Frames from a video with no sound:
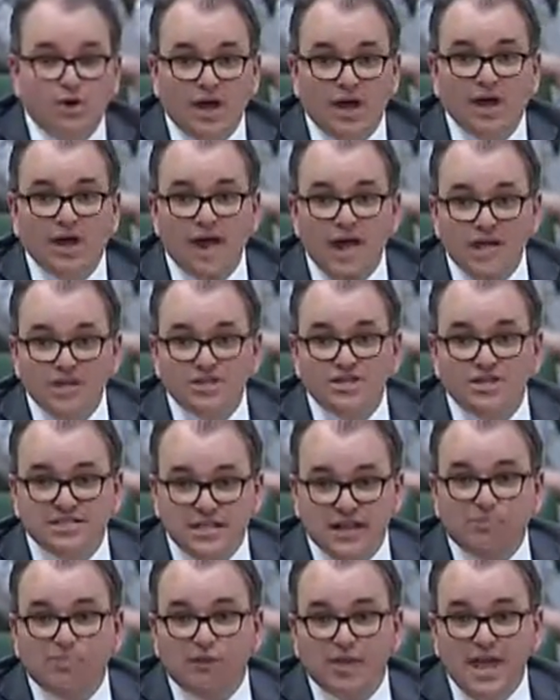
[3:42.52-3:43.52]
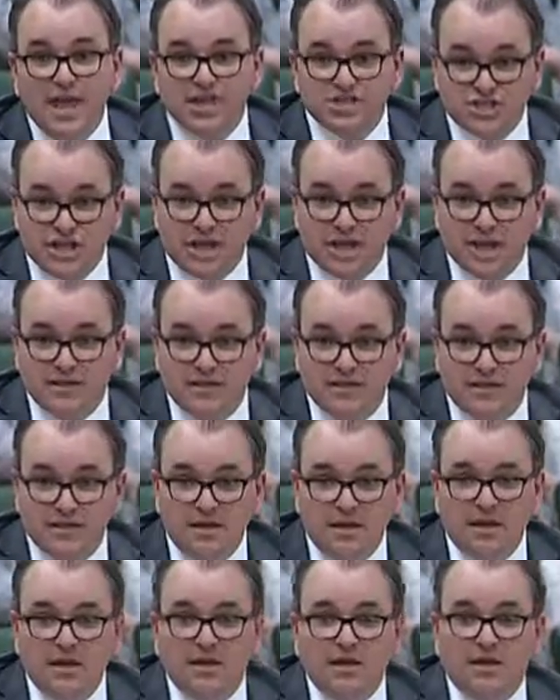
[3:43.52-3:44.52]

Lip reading: constantly evolving. We